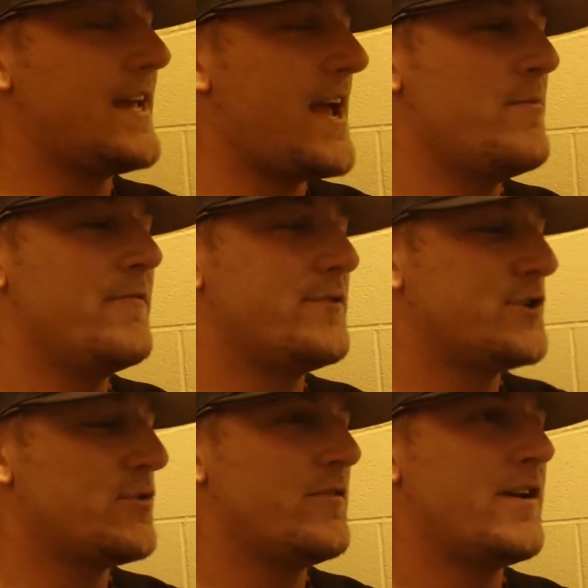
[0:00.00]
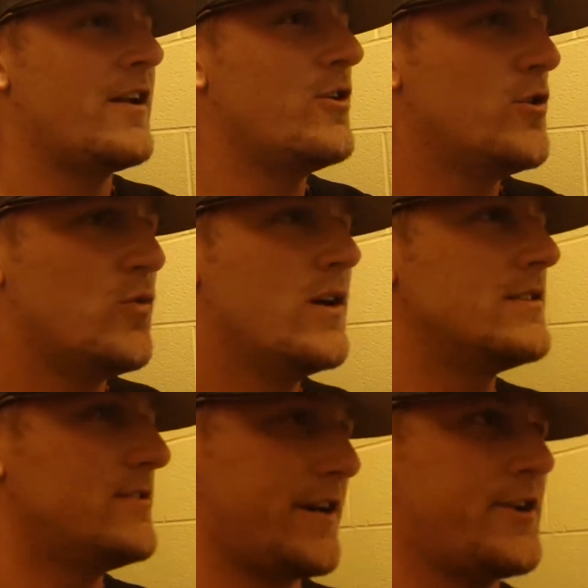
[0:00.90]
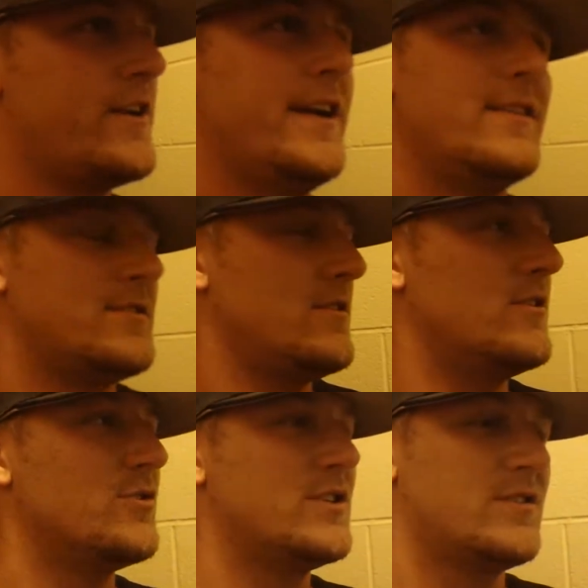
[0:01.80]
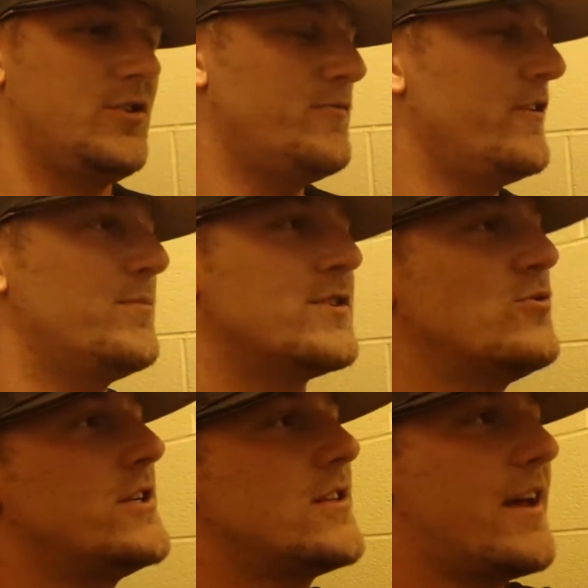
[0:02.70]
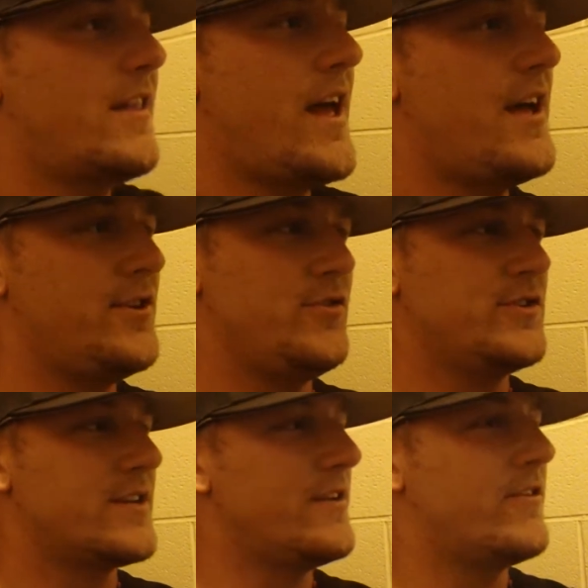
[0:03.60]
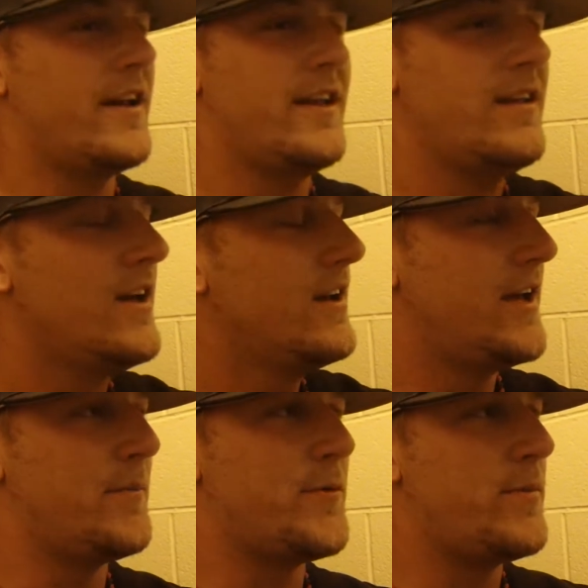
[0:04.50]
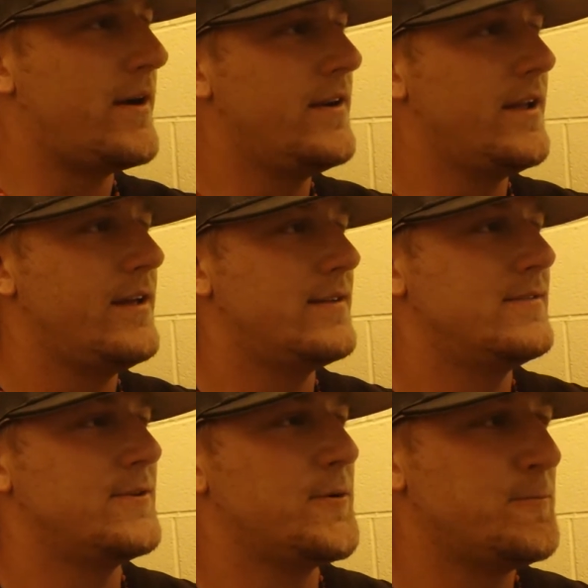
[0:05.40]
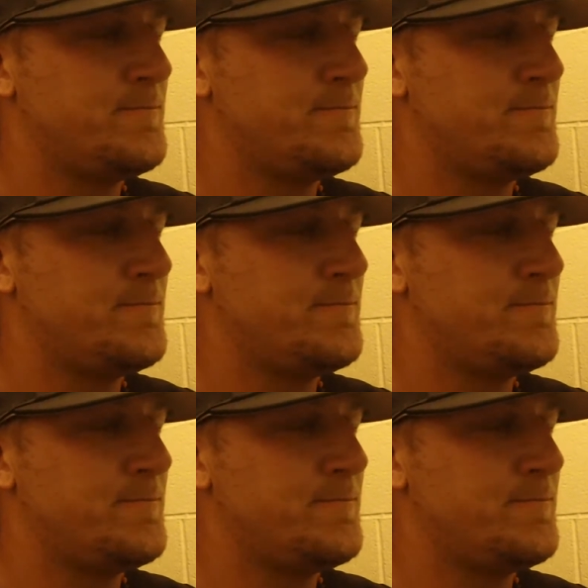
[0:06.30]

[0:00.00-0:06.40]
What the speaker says: came in for sure, and we found out who it was, he's like, you're hitting. So it was just, you flip a switch like that, and you just get ready and prepared to hit. So